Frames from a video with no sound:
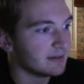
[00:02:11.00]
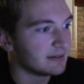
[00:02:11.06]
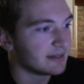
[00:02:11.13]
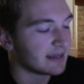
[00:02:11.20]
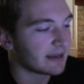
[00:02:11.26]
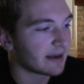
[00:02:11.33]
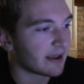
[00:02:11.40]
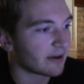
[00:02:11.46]

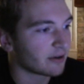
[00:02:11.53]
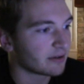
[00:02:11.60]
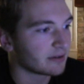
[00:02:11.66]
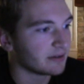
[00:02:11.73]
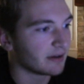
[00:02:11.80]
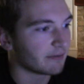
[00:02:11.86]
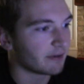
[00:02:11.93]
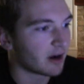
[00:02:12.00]
Dioner
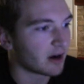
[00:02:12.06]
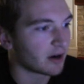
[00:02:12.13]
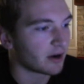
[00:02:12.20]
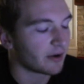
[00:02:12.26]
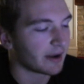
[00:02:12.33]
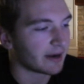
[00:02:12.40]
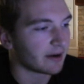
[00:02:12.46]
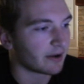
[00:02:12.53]

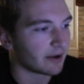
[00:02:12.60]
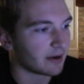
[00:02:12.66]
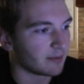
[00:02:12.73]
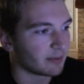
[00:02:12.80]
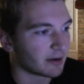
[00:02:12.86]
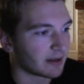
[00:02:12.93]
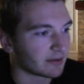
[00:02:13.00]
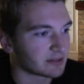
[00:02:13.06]
Navarro, I don't know how you
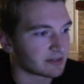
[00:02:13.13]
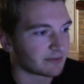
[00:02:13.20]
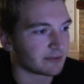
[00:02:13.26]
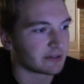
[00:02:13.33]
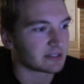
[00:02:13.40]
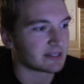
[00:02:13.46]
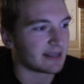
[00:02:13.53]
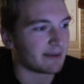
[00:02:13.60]
pronounce the
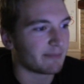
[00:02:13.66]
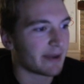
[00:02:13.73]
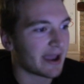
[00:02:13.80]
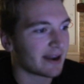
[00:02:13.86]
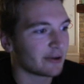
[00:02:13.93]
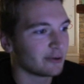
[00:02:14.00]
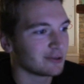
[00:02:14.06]
first name, Matt